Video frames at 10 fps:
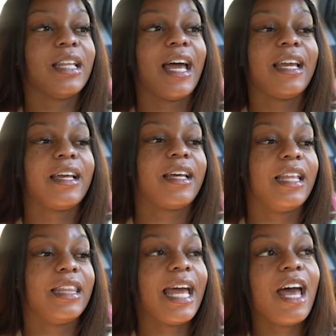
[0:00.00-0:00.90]
Like,
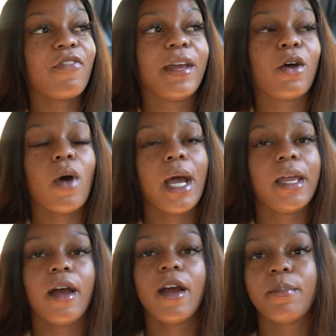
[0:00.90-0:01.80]
laughing
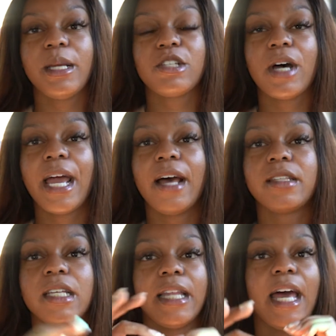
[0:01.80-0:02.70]
quiet hurt me, so I
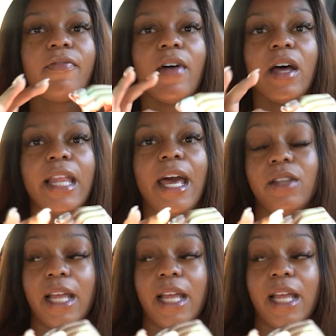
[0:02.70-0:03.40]
had to laugh out loud.